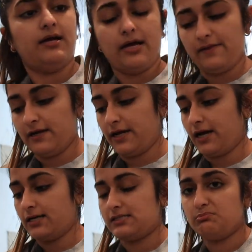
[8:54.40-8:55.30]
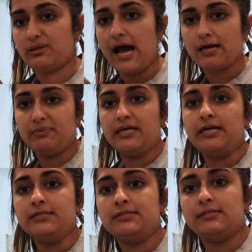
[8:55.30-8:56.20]
And then I got some black
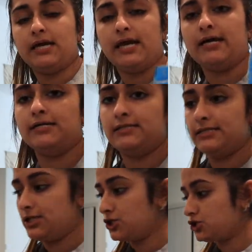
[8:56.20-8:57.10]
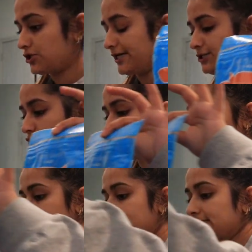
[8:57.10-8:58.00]
beans and shredded
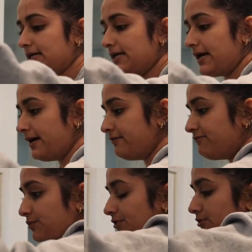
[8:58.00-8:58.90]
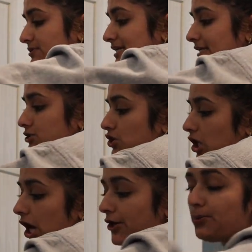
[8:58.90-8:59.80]
cheese, again for those
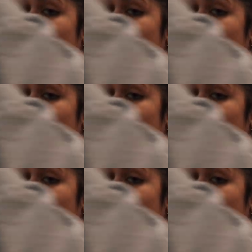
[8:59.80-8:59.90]
enchilada